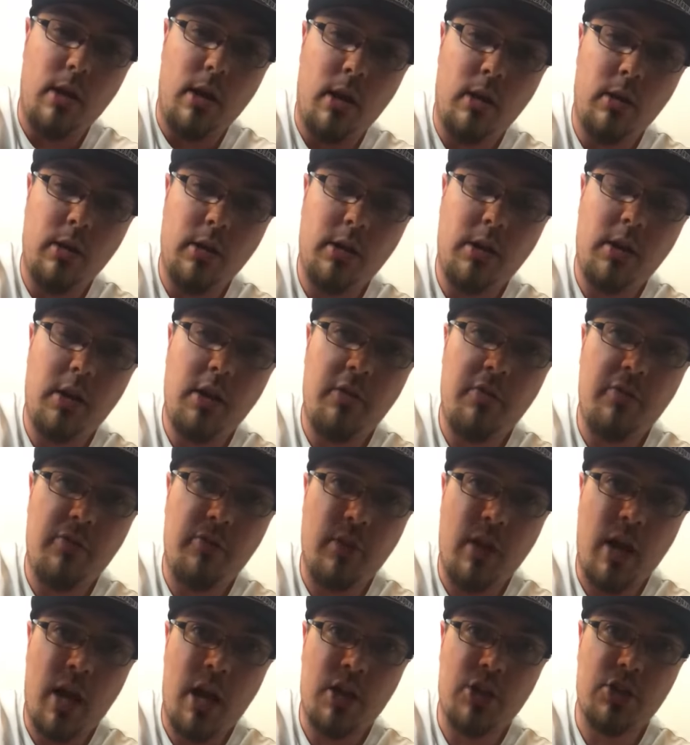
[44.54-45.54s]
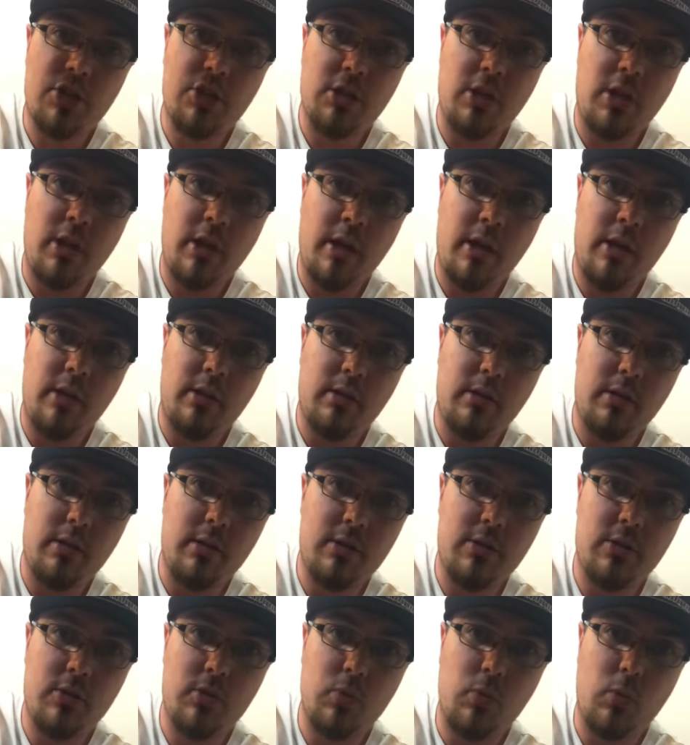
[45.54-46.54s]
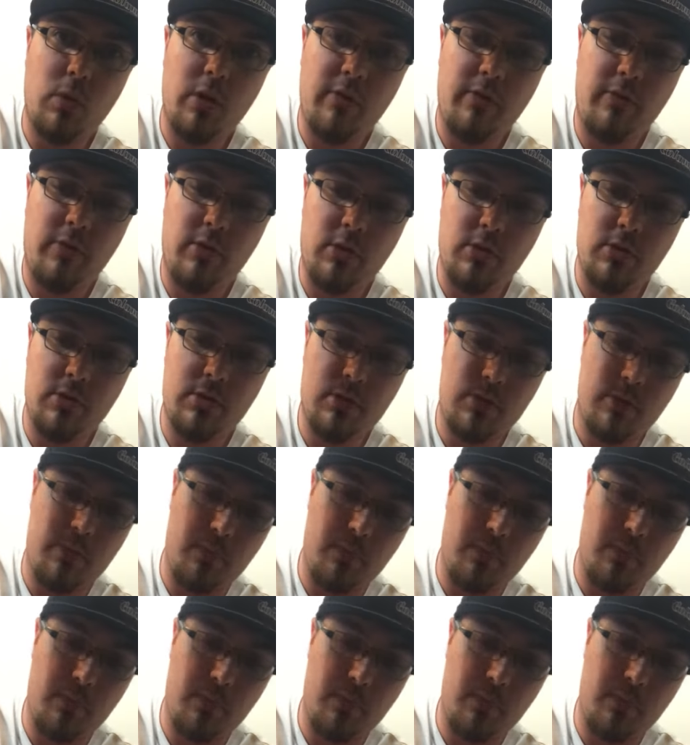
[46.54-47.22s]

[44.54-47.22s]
LED flashlight that swivels,